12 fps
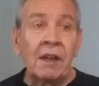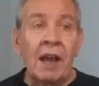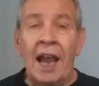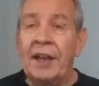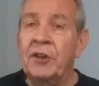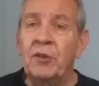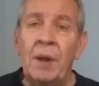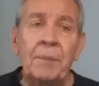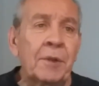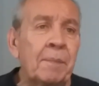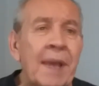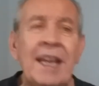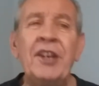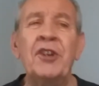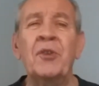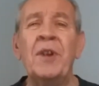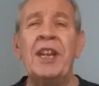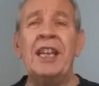I dreamt many
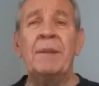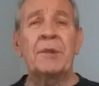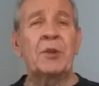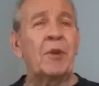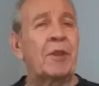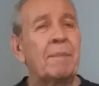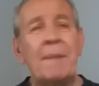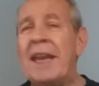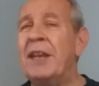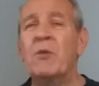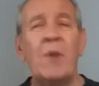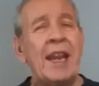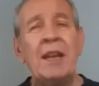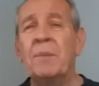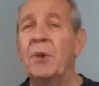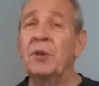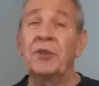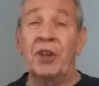dreams with many
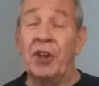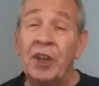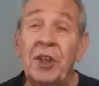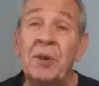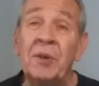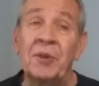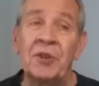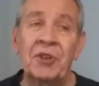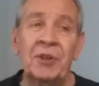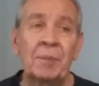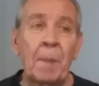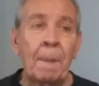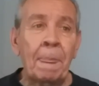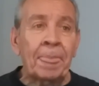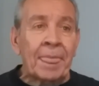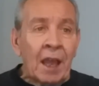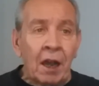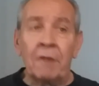rainbows and hues
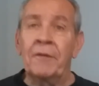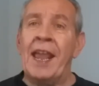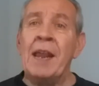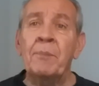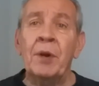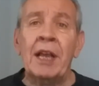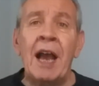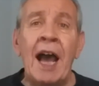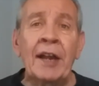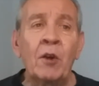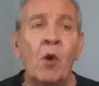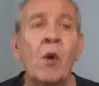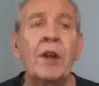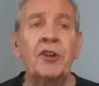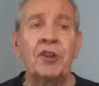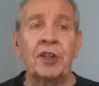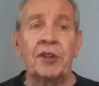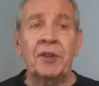of apricot
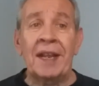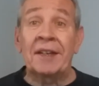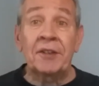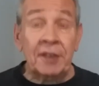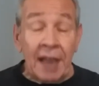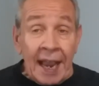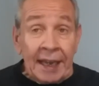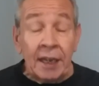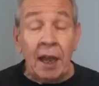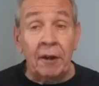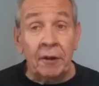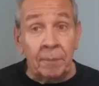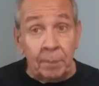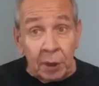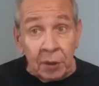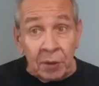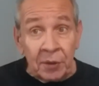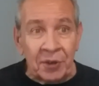oranges and sky-colored
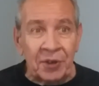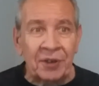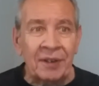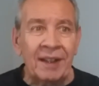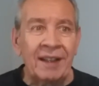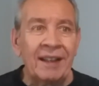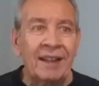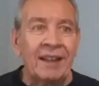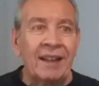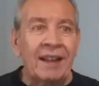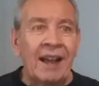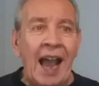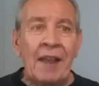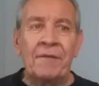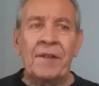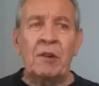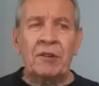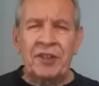blues. I
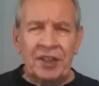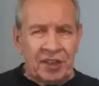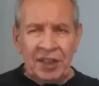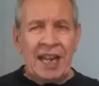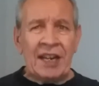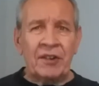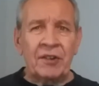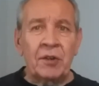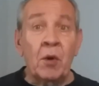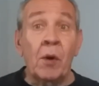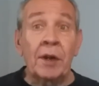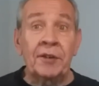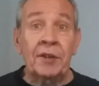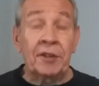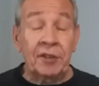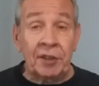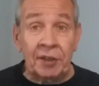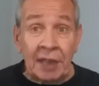felt descent towards
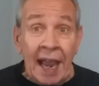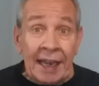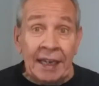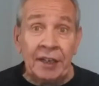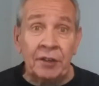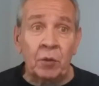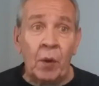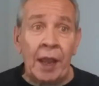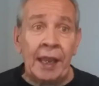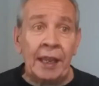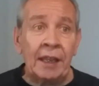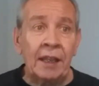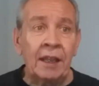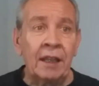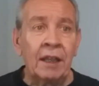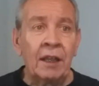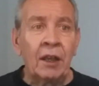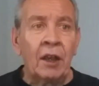society's way.
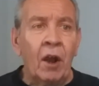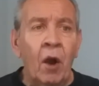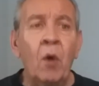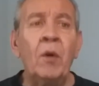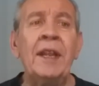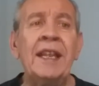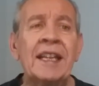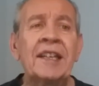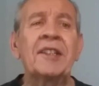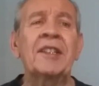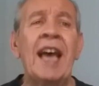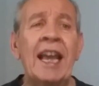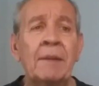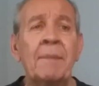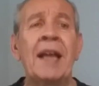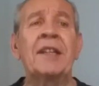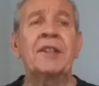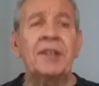Only inside
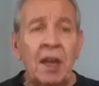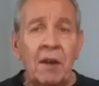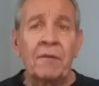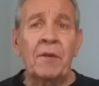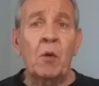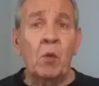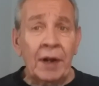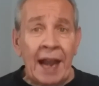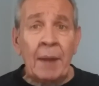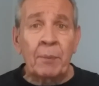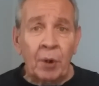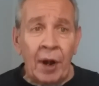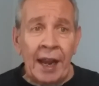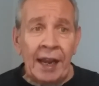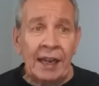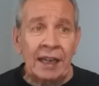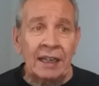myself would I pray.